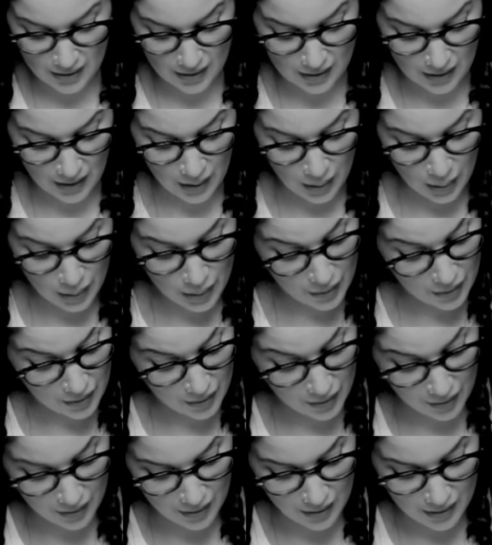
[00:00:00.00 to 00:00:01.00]
and I
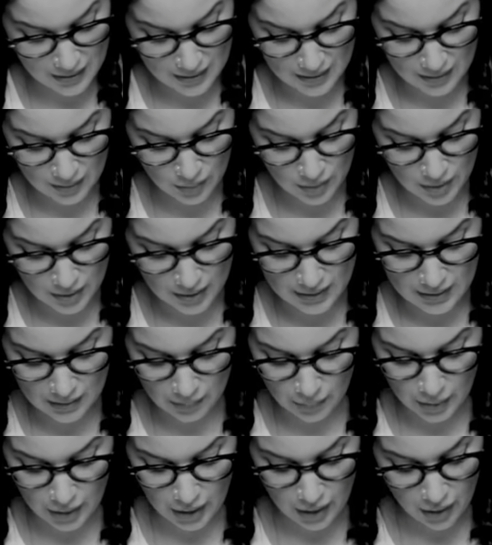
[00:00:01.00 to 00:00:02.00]
thought I slushied
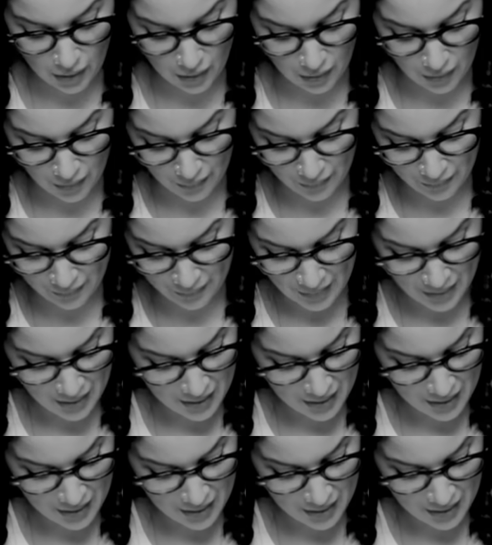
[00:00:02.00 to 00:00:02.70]
somebody cough.